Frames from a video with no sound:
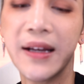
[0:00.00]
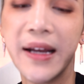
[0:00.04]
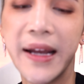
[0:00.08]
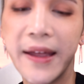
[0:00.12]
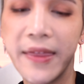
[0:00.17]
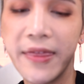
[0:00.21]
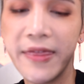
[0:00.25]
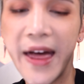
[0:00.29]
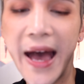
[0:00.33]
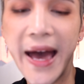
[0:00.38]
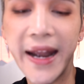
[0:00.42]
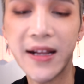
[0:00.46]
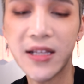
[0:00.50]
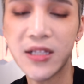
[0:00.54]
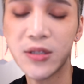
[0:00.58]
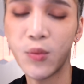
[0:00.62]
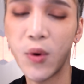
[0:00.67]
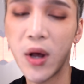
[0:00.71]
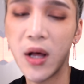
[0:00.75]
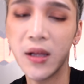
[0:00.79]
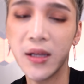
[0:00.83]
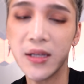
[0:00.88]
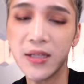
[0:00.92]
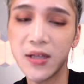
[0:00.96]
And that as
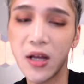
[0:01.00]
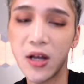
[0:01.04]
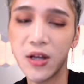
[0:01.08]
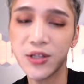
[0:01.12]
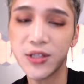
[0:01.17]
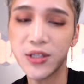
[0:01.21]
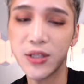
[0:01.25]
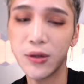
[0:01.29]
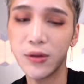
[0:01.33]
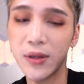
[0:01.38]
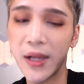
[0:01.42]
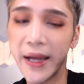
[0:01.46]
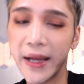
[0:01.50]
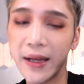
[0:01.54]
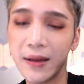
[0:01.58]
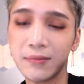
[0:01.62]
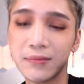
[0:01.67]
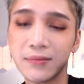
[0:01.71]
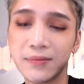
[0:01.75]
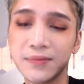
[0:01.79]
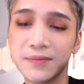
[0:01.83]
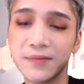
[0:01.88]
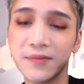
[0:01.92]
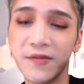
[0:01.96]
well is also like
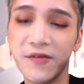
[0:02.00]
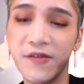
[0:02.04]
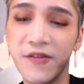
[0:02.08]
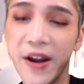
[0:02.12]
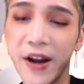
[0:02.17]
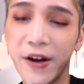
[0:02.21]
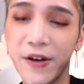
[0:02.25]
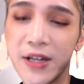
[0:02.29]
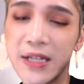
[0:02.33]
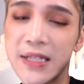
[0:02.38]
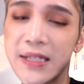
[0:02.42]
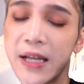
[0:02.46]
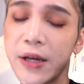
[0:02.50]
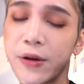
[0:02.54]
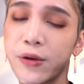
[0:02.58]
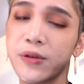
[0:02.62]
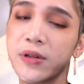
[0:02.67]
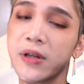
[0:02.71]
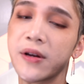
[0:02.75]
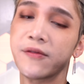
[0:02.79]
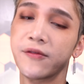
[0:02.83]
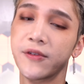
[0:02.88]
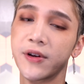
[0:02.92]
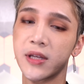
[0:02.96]
very subtle
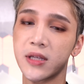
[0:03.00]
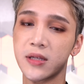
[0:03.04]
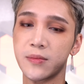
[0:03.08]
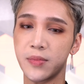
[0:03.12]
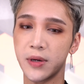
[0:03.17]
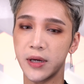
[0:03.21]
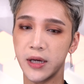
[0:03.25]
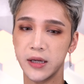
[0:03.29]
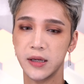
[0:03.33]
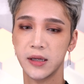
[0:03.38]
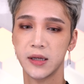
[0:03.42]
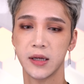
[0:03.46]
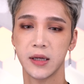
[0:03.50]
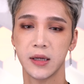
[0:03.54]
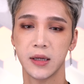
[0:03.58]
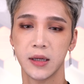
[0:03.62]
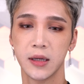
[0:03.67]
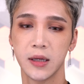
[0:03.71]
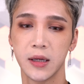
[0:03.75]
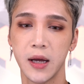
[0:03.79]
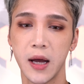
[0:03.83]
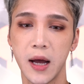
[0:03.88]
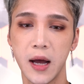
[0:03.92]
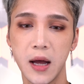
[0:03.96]
difference, but
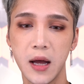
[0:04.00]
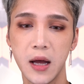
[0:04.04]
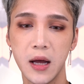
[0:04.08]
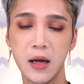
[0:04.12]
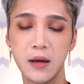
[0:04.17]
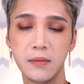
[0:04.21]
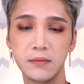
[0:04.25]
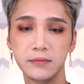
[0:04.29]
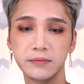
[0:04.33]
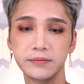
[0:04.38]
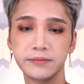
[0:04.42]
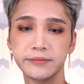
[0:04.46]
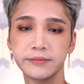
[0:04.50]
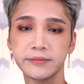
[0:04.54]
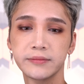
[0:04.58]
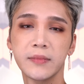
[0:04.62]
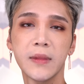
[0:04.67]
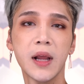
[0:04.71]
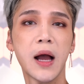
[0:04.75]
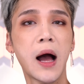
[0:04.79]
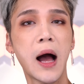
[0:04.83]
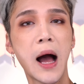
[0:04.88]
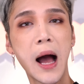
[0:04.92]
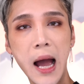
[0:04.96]
um,
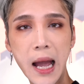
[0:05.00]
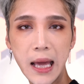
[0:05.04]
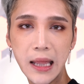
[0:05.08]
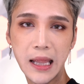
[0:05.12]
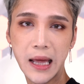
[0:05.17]
I